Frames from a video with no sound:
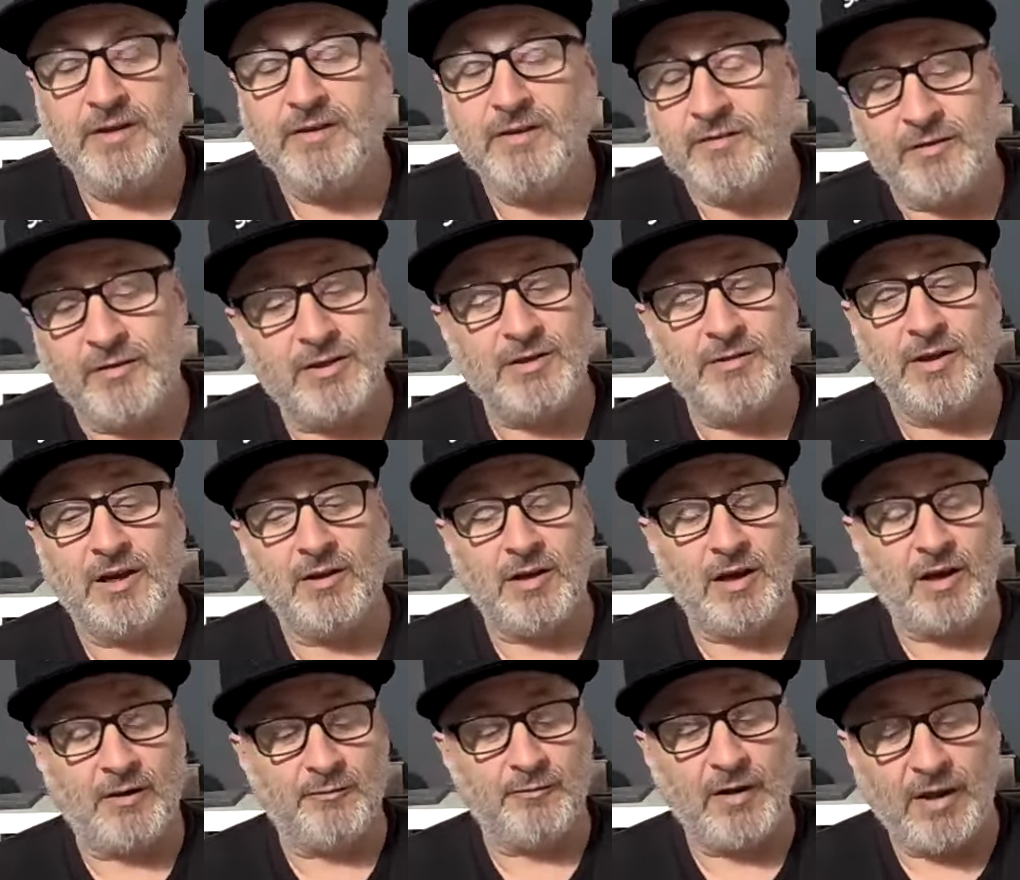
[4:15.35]
So anyway,
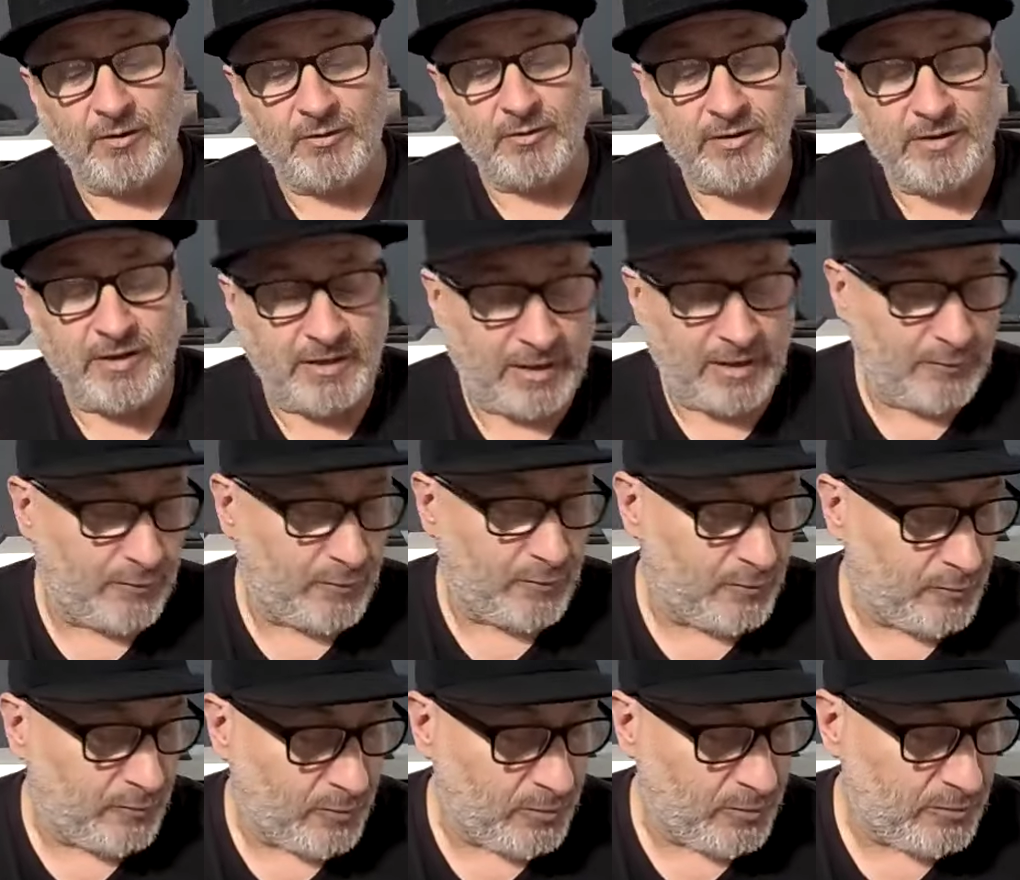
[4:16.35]
I found different
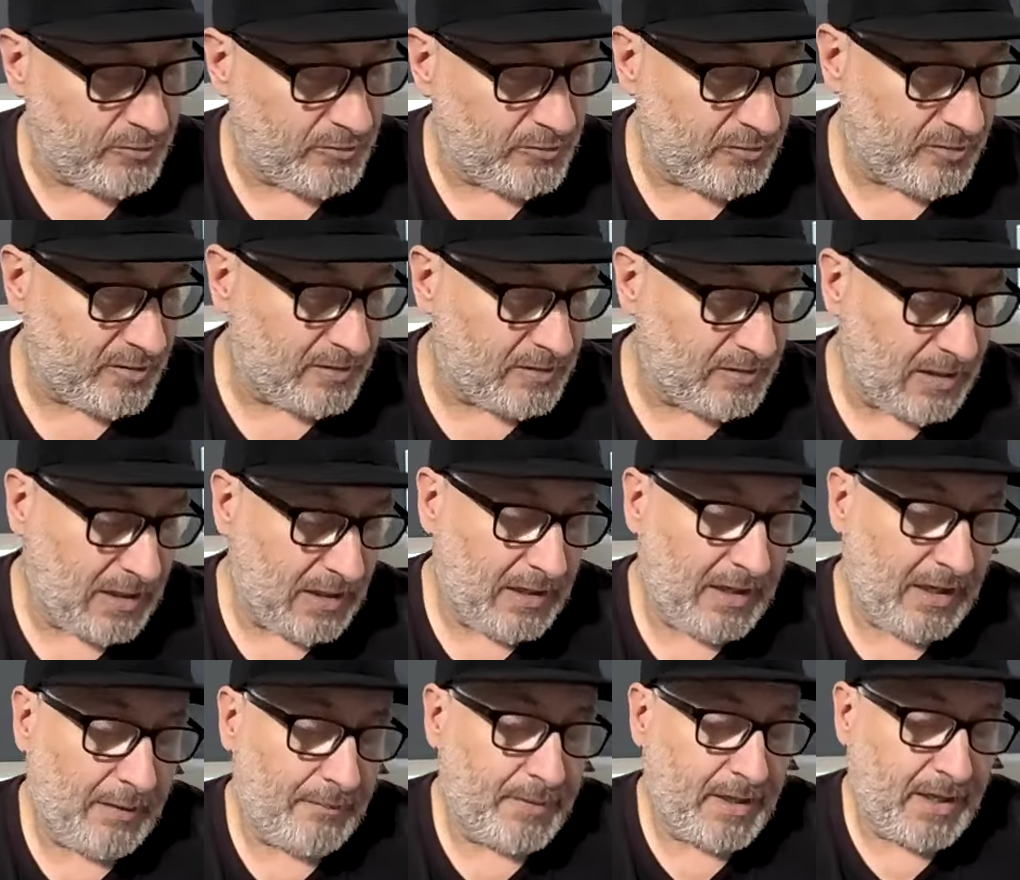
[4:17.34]
routes, and
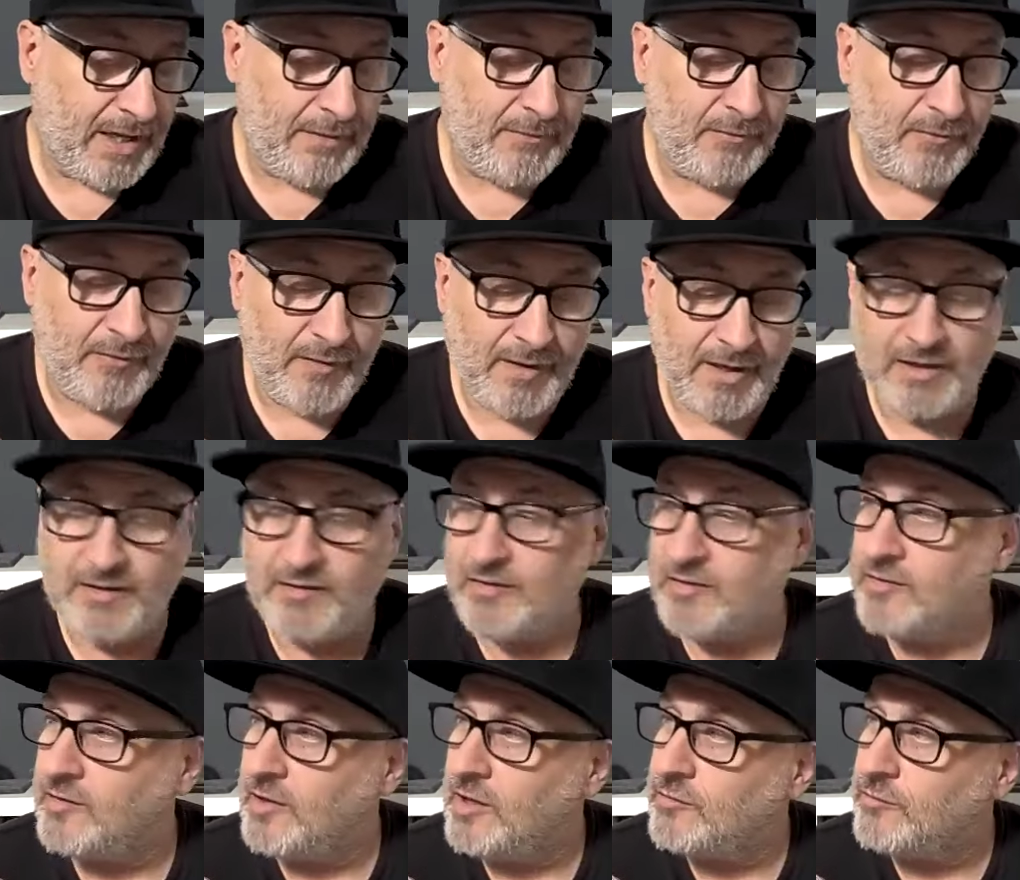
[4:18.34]
that became fairly
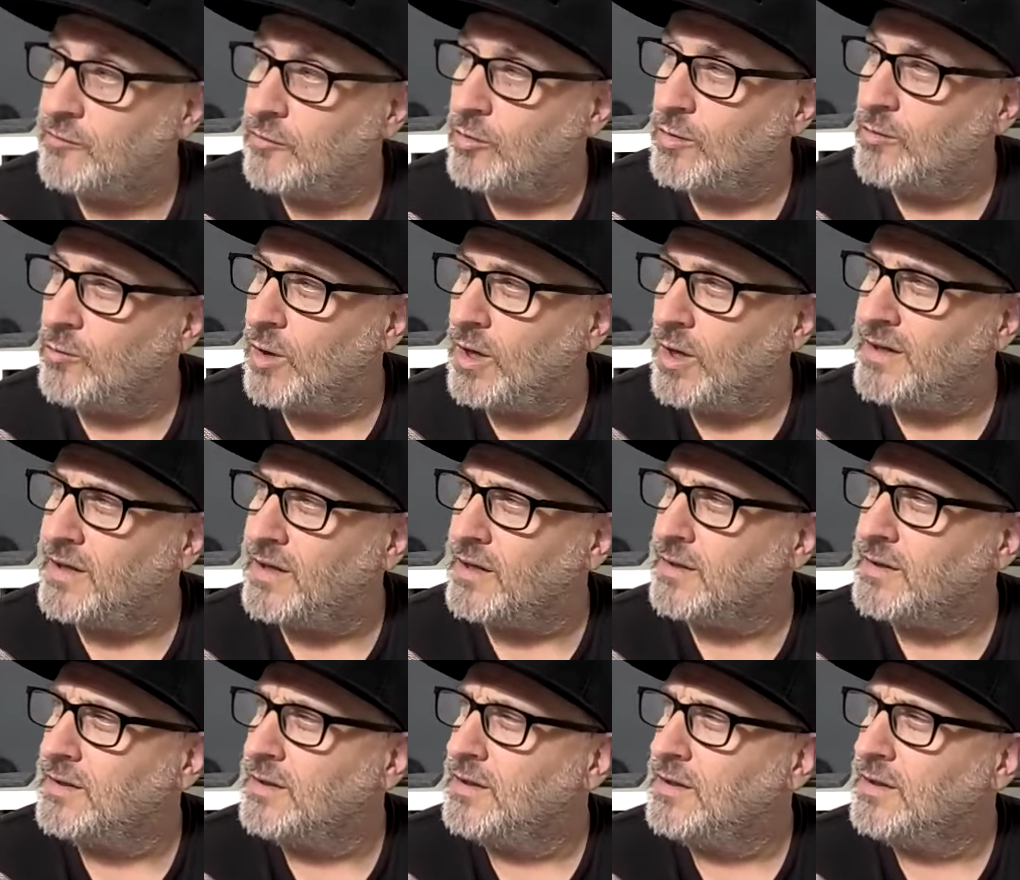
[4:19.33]
successful in what I'd done.